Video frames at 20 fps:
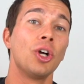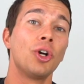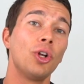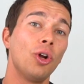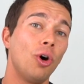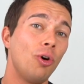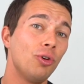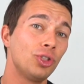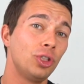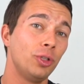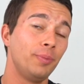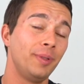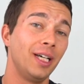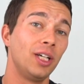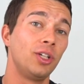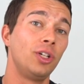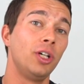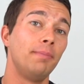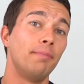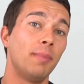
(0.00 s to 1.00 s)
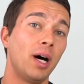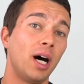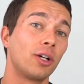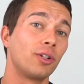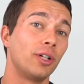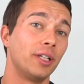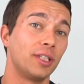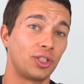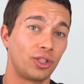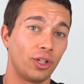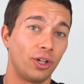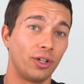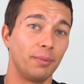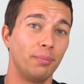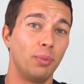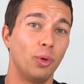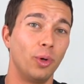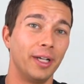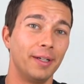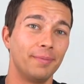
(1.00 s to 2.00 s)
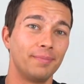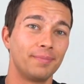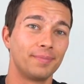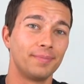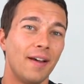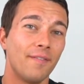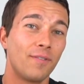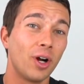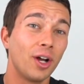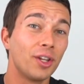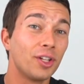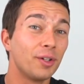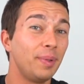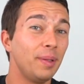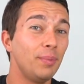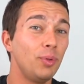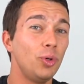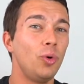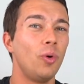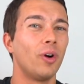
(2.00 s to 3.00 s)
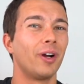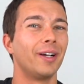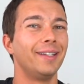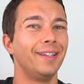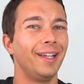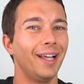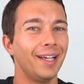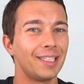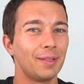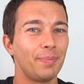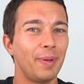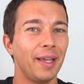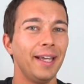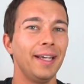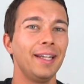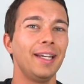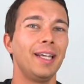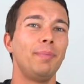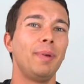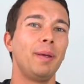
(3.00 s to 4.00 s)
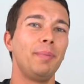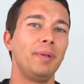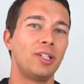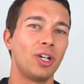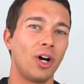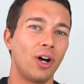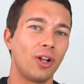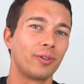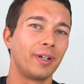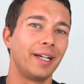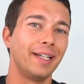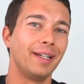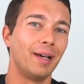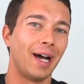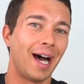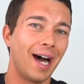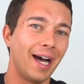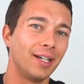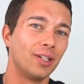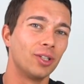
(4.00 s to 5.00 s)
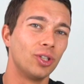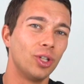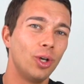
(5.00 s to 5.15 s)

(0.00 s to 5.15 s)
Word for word: could also be a good moderate starting point. For other people who are in less pain and maybe tolerate higher